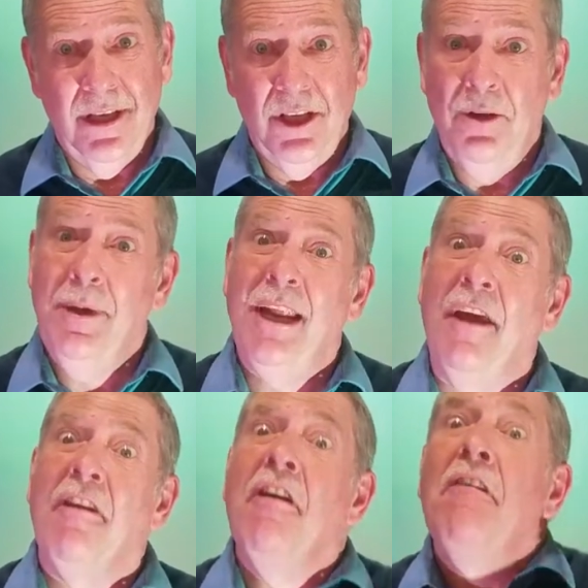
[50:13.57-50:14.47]
You may not
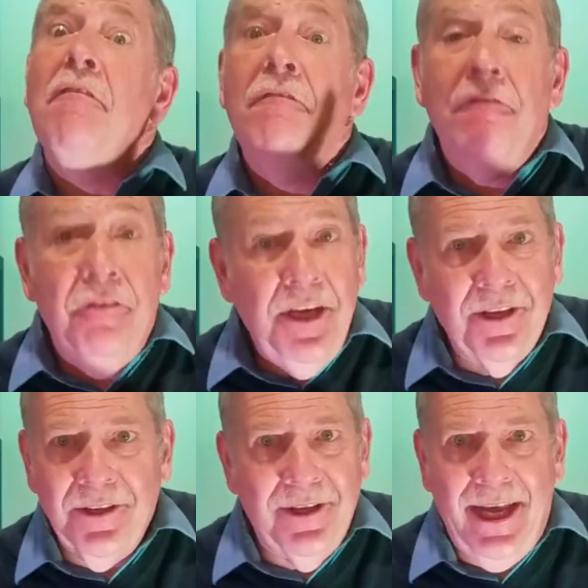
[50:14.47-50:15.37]

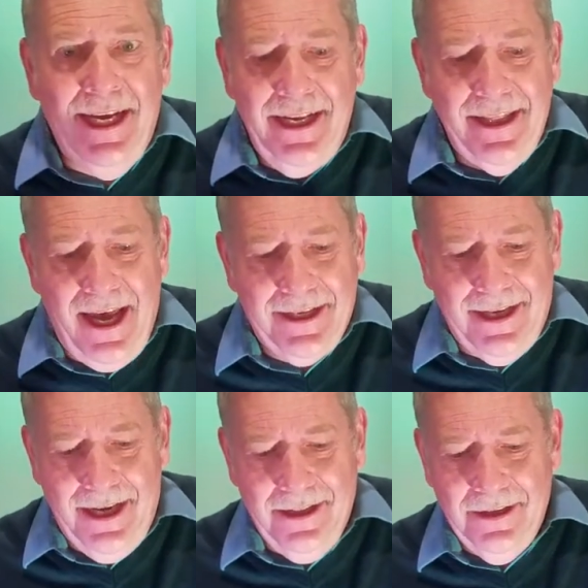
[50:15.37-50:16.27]
feel any of that
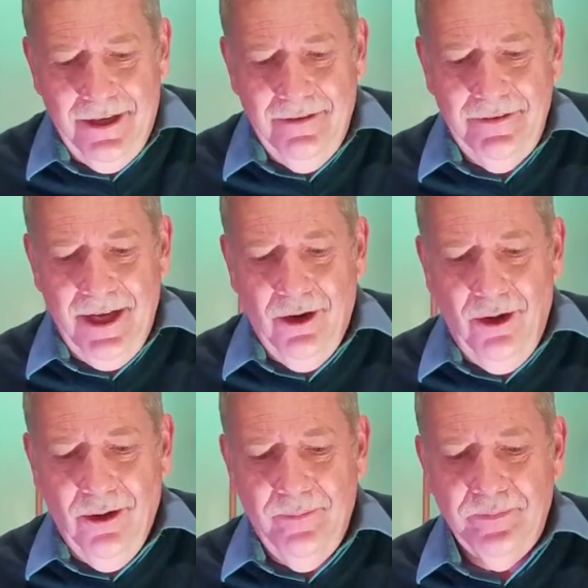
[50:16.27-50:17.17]
kind of love at
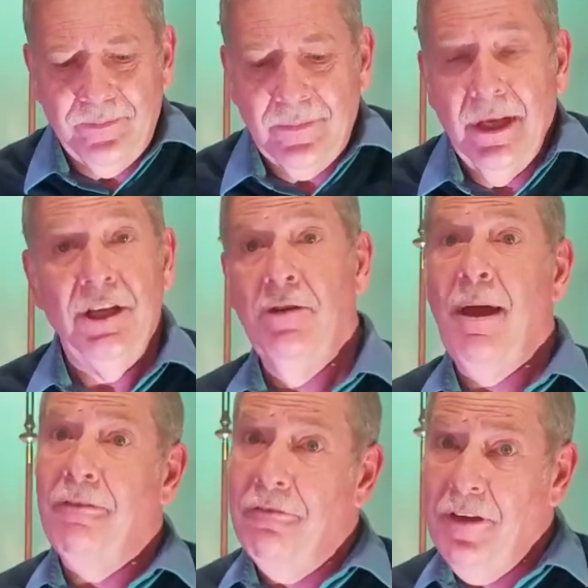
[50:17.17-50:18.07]
all. You may
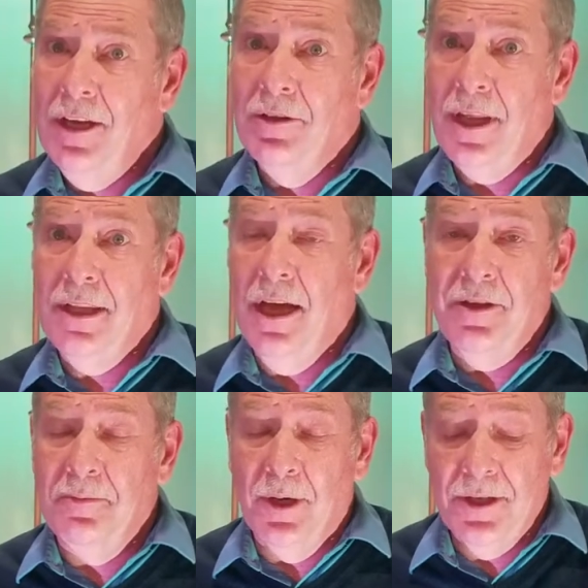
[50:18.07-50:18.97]
feel that the
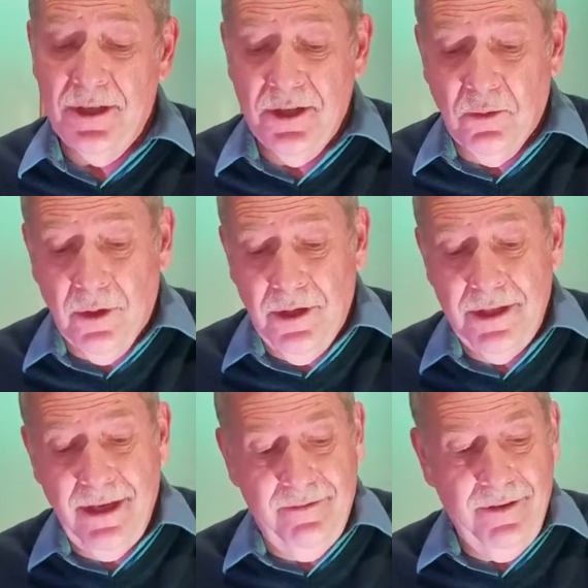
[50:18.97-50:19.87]
other person's words
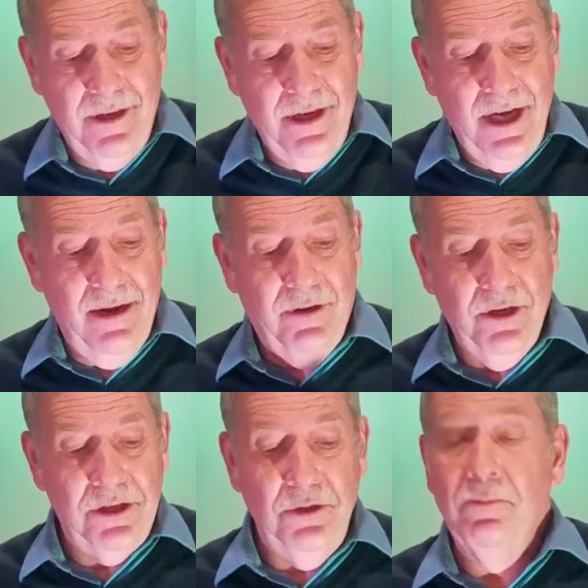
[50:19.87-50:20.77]
have
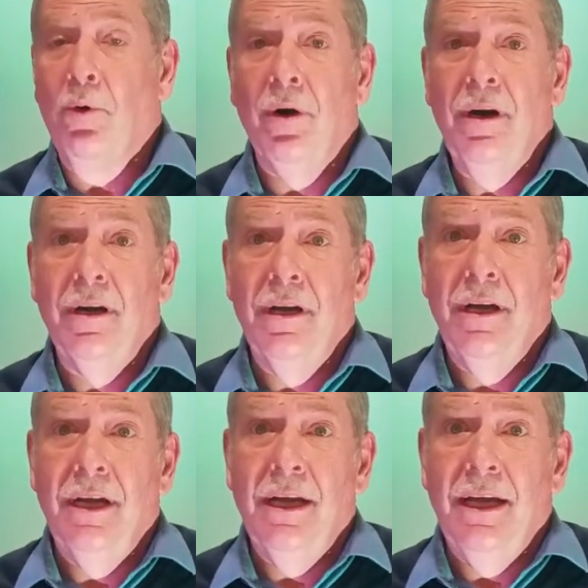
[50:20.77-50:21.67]
hurt you more,
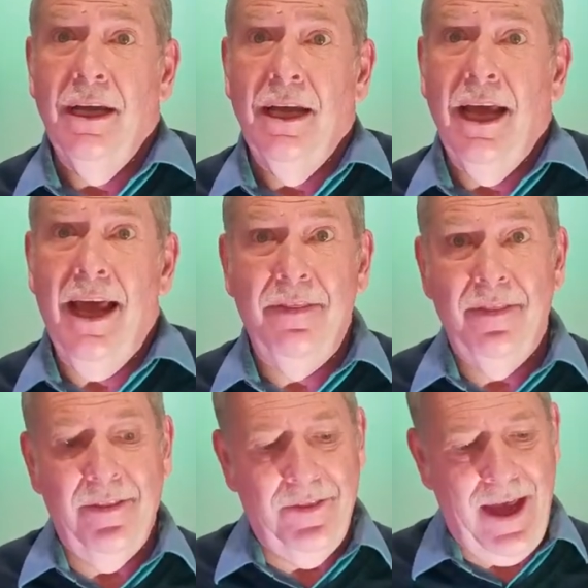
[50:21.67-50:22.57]
and
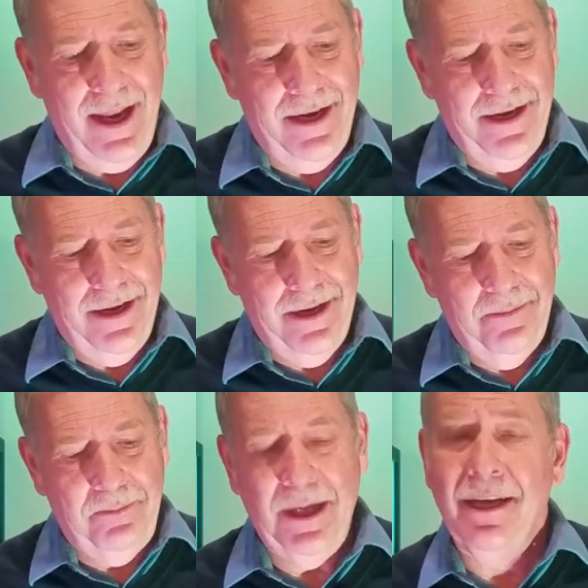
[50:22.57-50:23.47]
that
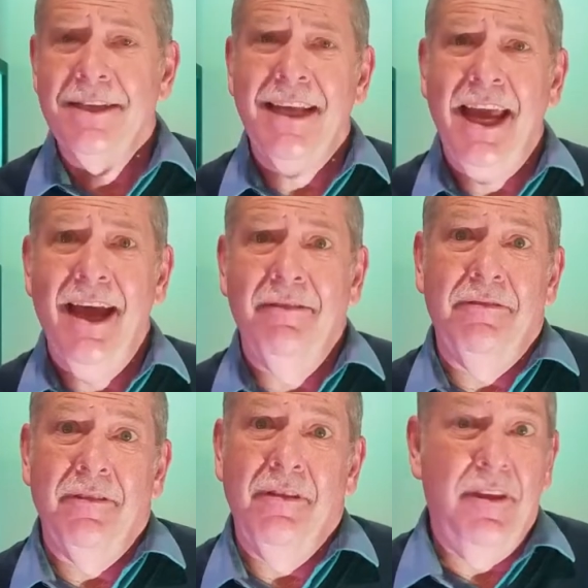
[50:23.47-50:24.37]
because they have,
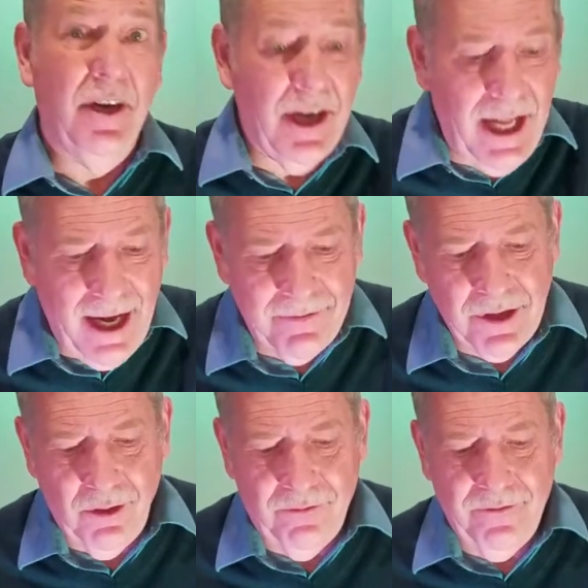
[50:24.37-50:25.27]
they're going to have to
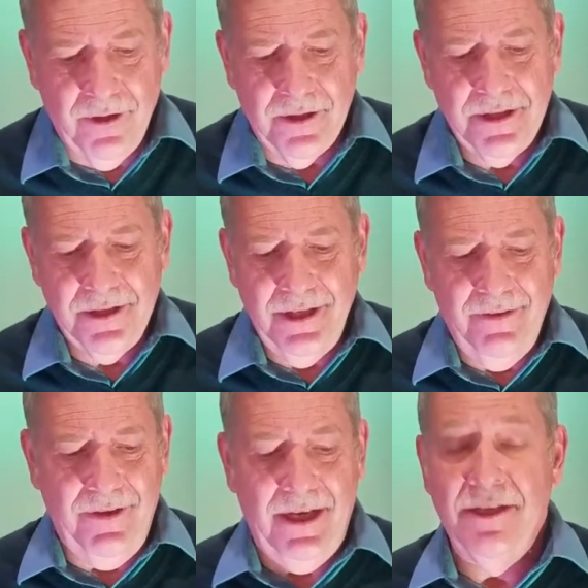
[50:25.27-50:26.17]
go first if
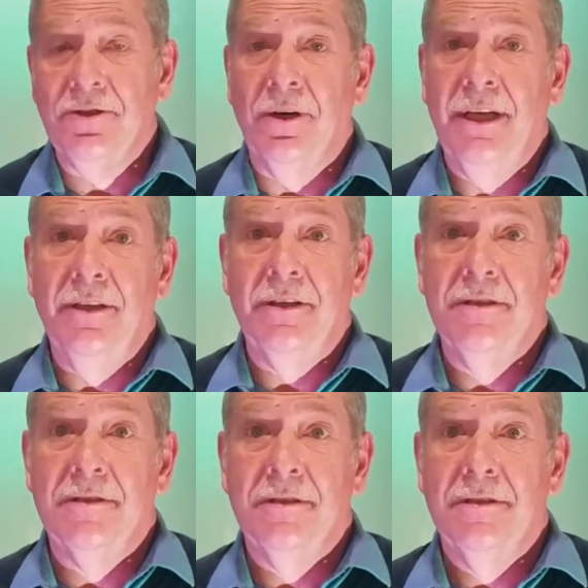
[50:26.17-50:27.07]
any sort of
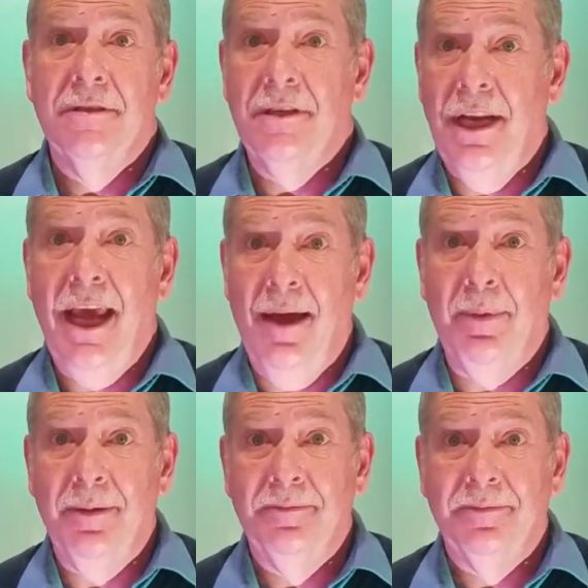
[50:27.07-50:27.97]
healing's going to happen.